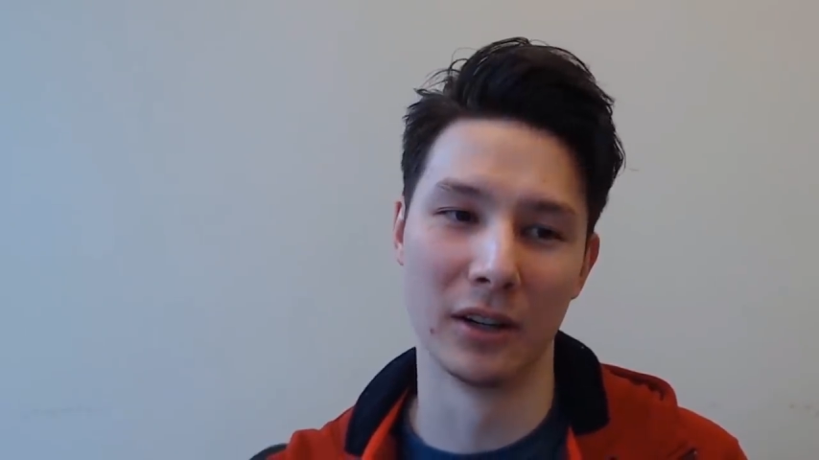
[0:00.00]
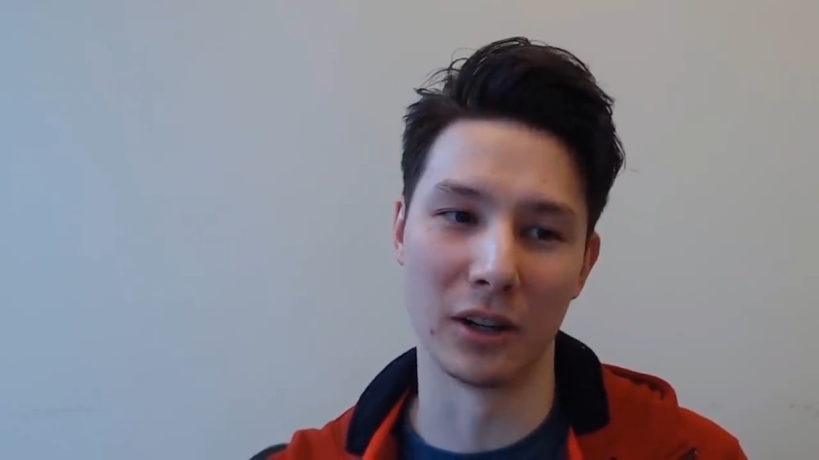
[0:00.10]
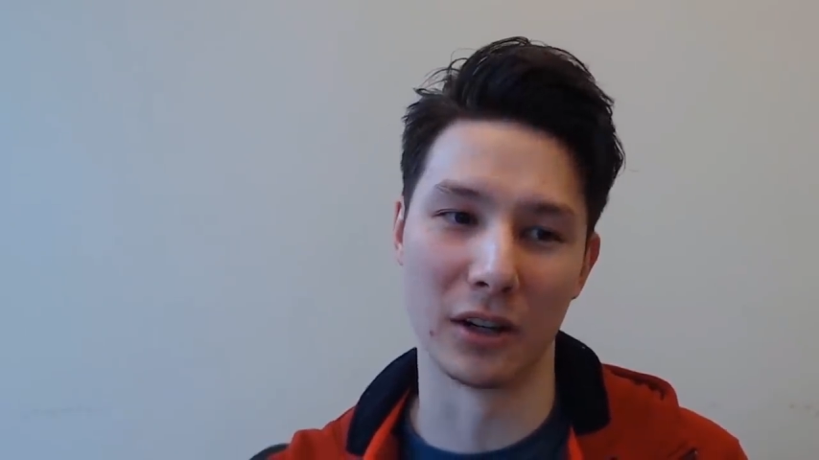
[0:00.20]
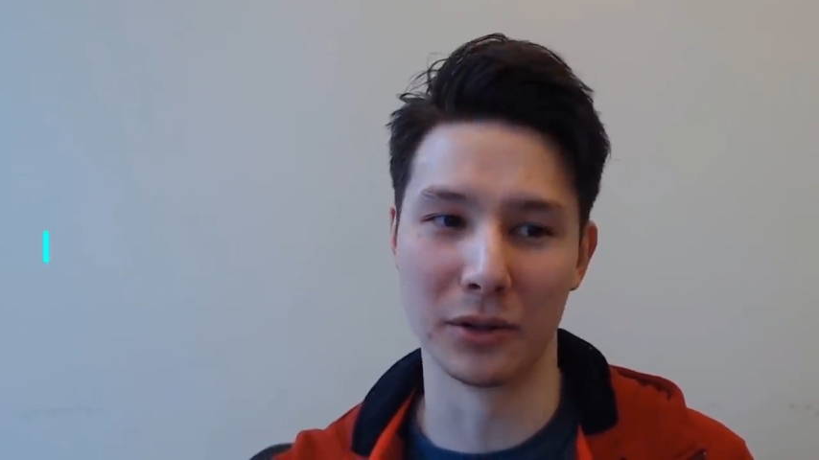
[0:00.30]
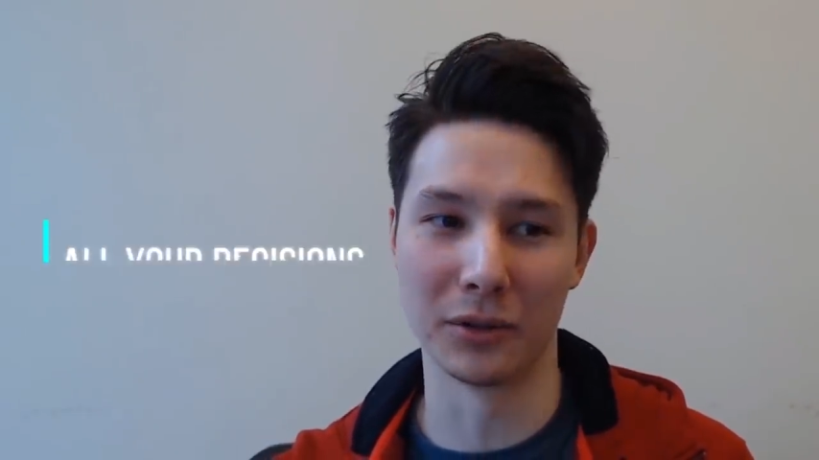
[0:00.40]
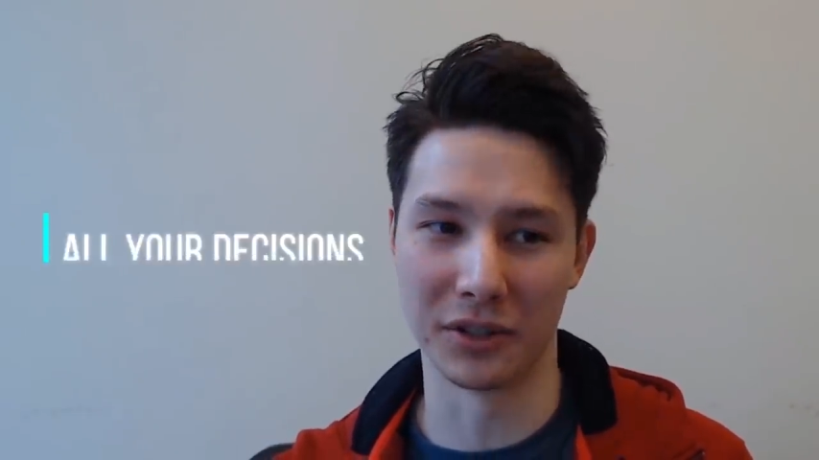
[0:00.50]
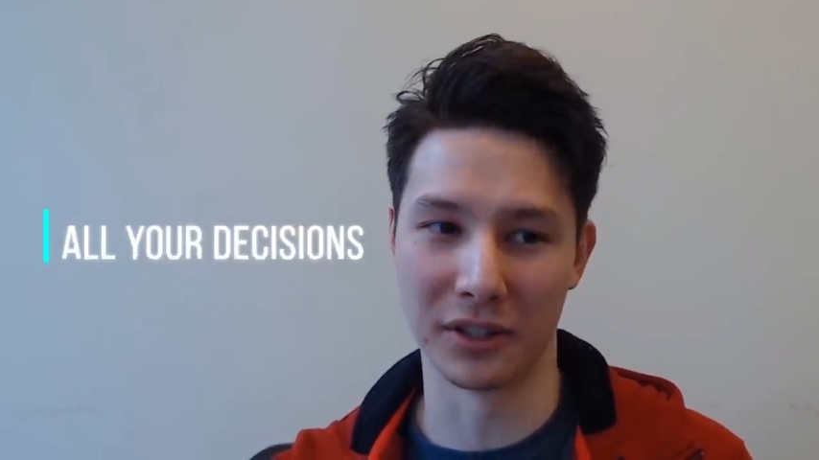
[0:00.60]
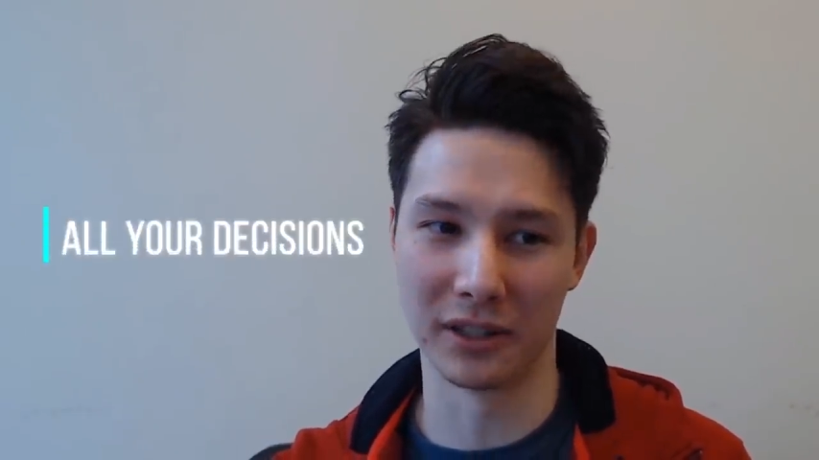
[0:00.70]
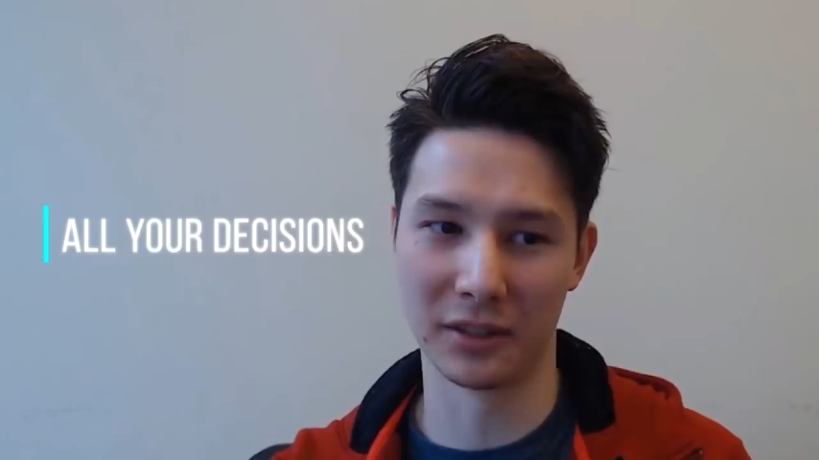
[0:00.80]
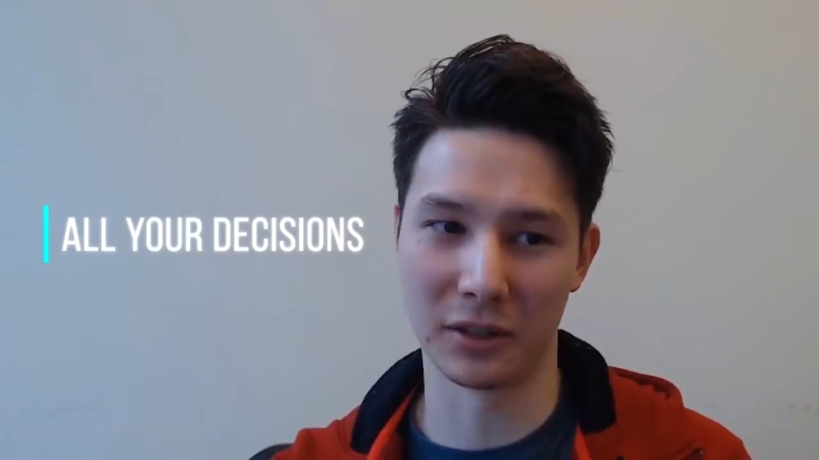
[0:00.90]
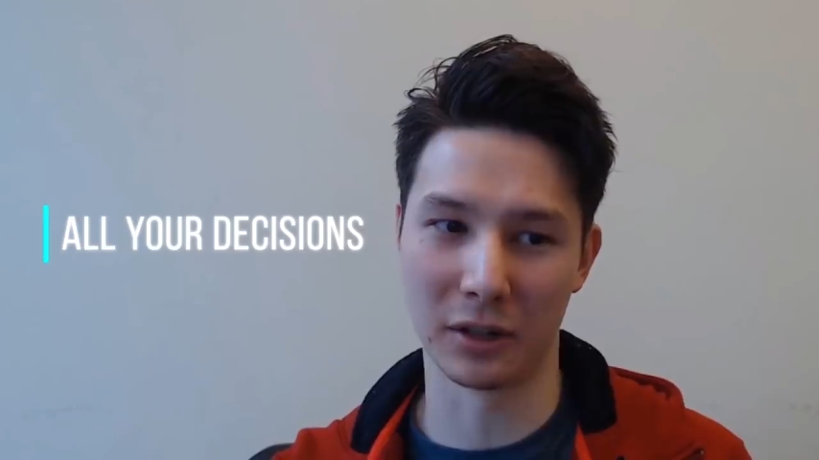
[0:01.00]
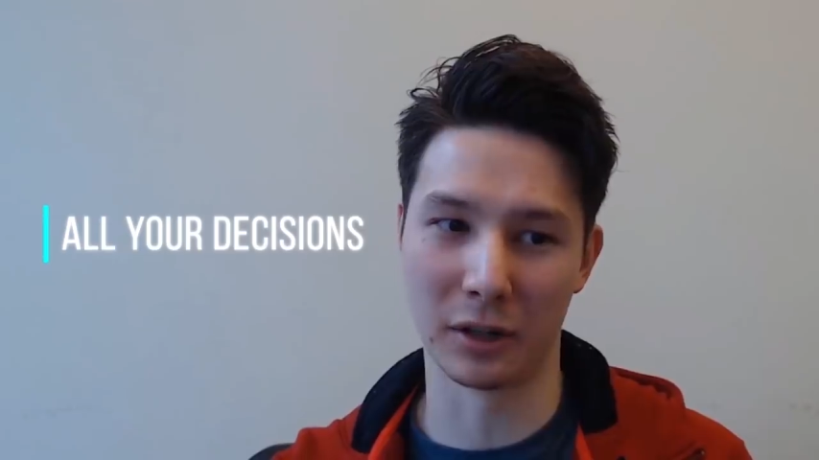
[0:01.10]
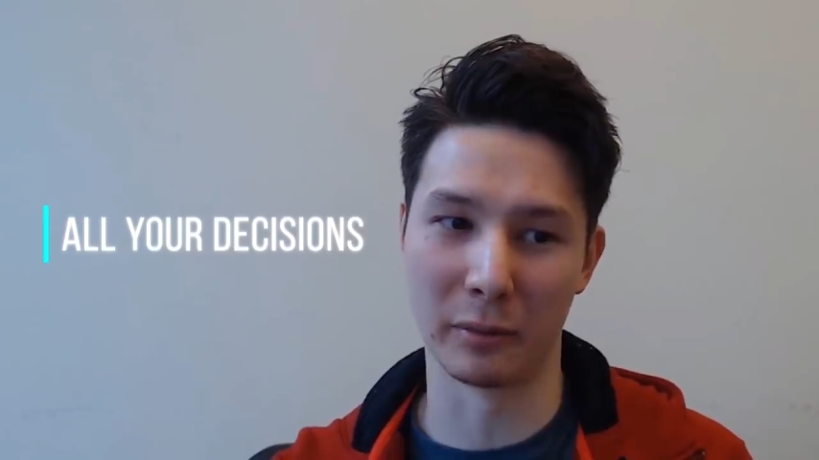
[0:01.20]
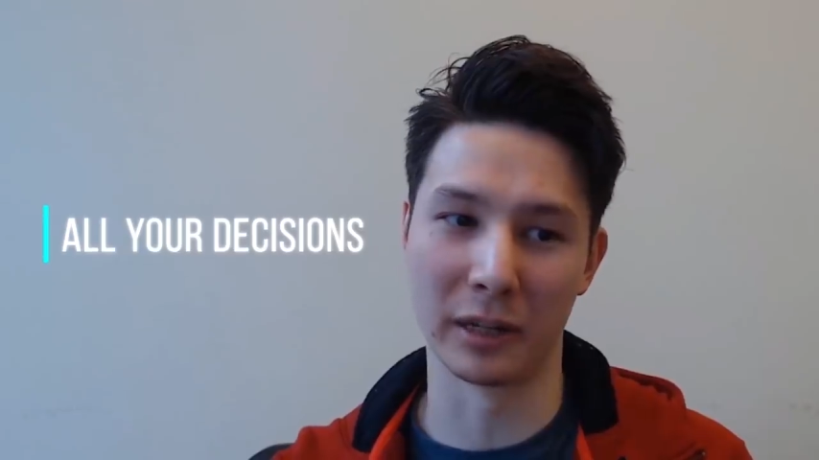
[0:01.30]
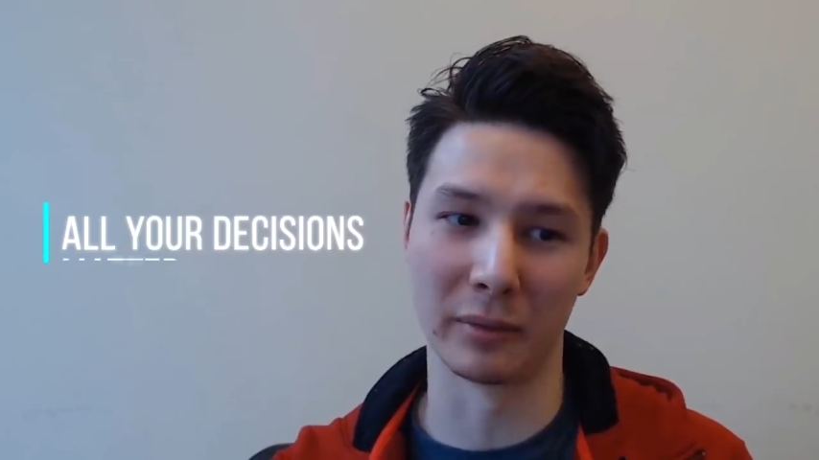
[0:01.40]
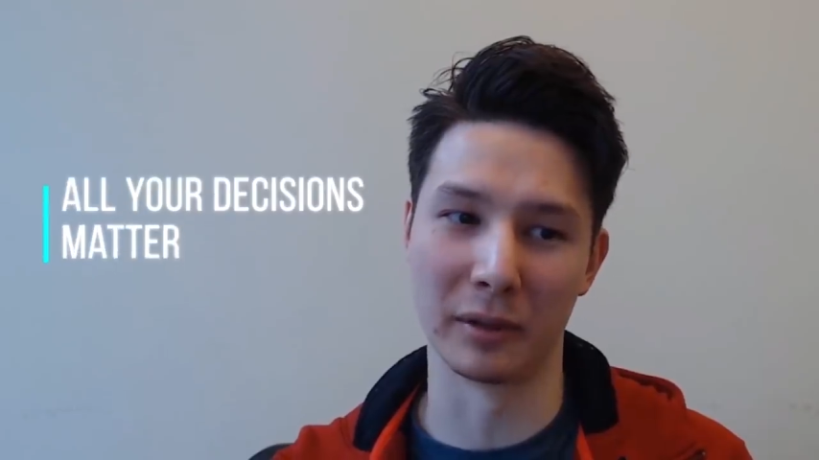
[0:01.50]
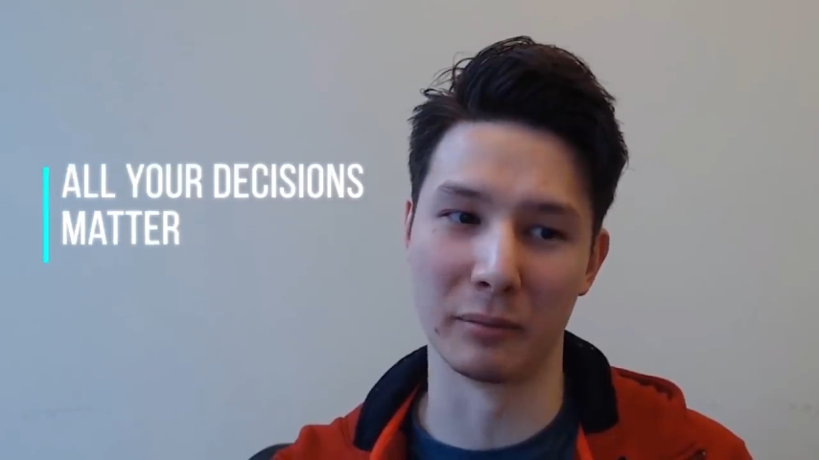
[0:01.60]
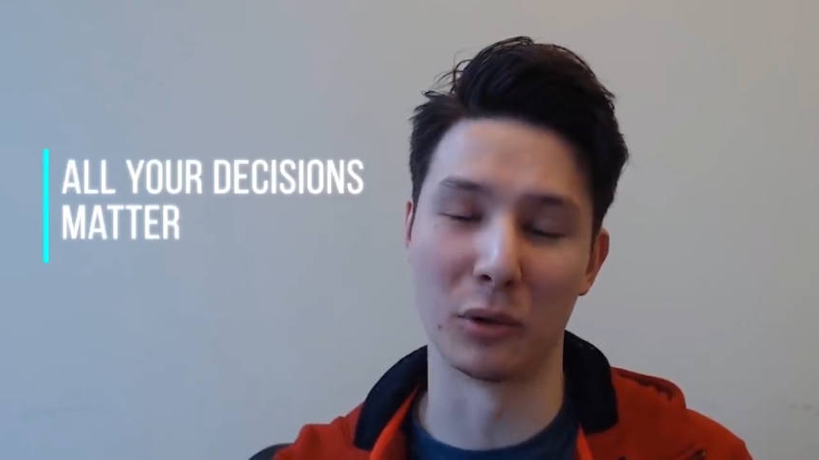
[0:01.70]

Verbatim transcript: All those things are becoming